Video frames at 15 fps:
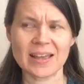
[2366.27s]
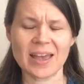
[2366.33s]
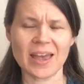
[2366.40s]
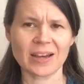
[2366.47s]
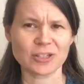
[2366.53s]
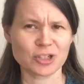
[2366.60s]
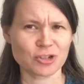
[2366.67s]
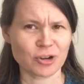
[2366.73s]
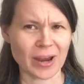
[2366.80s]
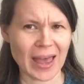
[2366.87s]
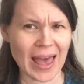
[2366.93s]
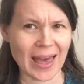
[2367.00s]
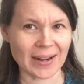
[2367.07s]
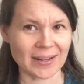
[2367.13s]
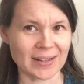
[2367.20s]
extra
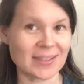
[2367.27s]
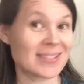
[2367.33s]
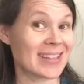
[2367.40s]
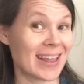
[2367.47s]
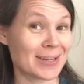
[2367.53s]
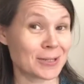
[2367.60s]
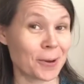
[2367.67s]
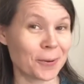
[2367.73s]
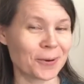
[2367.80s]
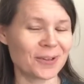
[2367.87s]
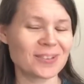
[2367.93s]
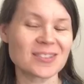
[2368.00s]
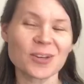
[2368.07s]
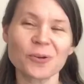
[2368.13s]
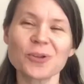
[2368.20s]
added into that
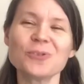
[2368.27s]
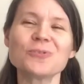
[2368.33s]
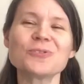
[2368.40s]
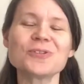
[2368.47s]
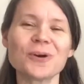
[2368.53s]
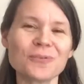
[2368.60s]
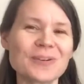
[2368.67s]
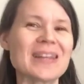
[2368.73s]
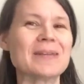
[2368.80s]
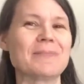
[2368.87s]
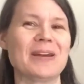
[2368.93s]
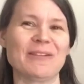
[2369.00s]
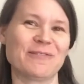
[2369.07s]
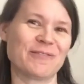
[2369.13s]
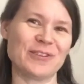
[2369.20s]
total. So you don't need
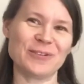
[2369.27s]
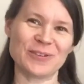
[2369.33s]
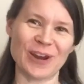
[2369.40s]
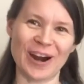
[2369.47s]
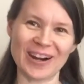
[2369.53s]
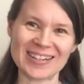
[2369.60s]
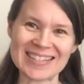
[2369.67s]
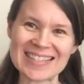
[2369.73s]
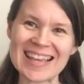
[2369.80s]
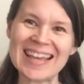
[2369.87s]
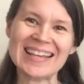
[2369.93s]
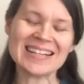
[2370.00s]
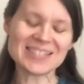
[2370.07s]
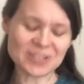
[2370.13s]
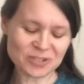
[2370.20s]
but a few yards.
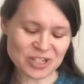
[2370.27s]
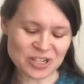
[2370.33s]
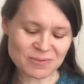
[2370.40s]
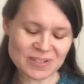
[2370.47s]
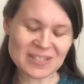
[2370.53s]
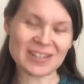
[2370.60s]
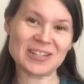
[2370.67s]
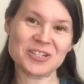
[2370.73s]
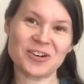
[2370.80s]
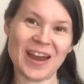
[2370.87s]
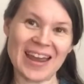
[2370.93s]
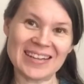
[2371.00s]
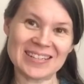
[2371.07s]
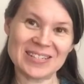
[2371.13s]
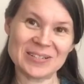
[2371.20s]
So she was going to
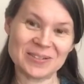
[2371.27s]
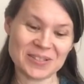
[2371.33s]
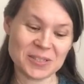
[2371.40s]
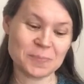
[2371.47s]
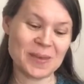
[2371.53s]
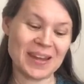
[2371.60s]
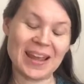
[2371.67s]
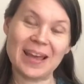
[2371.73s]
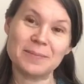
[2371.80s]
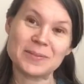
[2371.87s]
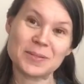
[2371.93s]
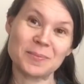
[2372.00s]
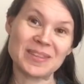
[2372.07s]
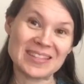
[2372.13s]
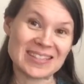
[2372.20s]
try to spin up
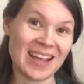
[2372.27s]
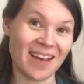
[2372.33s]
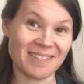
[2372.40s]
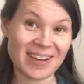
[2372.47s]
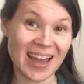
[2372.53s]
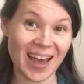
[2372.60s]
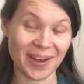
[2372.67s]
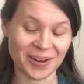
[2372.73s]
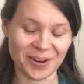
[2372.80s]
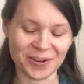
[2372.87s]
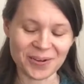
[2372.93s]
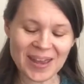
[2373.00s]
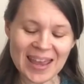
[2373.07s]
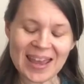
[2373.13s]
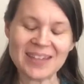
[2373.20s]
some of this
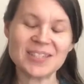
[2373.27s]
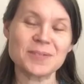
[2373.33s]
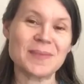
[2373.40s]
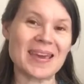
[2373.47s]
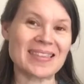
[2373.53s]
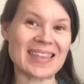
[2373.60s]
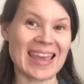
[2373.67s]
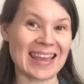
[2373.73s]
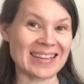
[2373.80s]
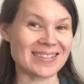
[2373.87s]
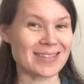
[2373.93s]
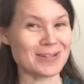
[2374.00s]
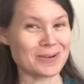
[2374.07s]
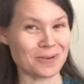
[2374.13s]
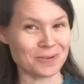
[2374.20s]
avocado to make the
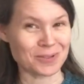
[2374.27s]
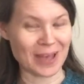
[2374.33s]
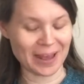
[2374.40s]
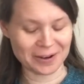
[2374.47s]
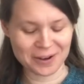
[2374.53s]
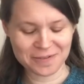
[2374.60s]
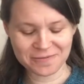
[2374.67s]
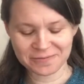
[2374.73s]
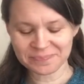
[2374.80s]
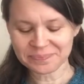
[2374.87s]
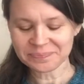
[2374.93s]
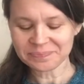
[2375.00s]
hands and nose out of.